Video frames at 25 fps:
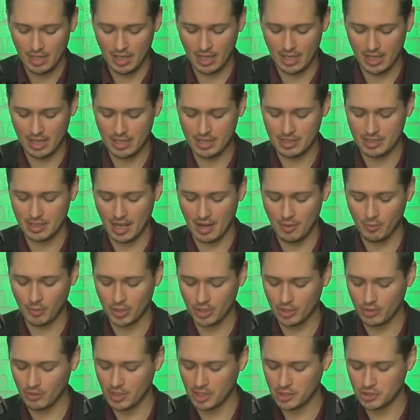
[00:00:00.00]
And I want
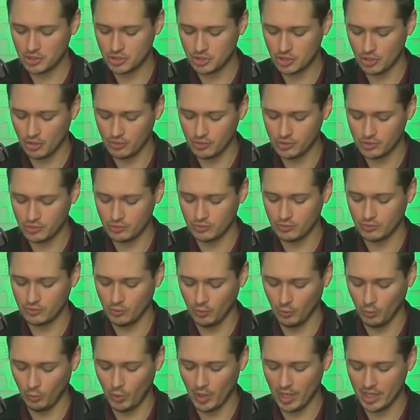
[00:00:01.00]
to go ahead and show you
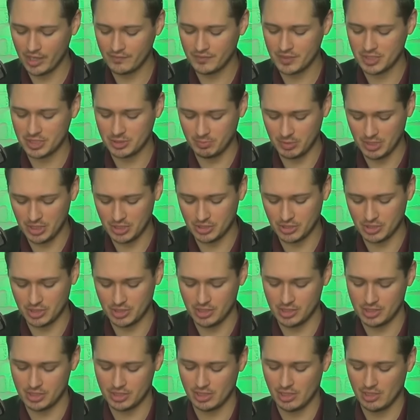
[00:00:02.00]
one of the
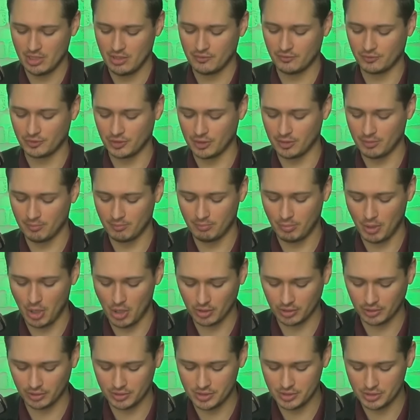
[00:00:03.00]
speeches from
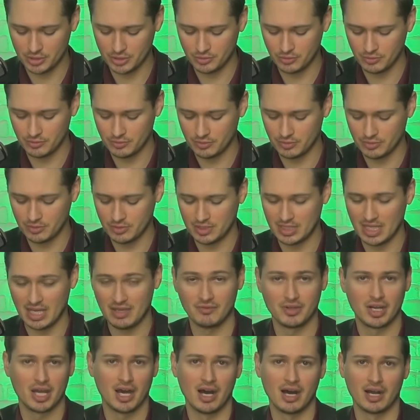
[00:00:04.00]
Parkland student
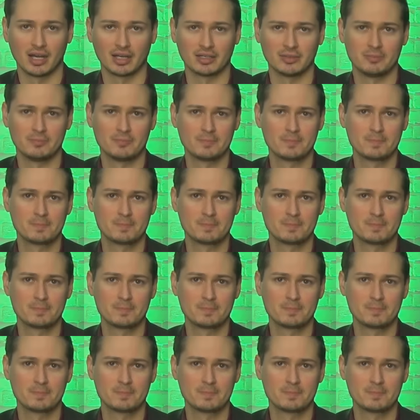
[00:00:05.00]
David Hogg.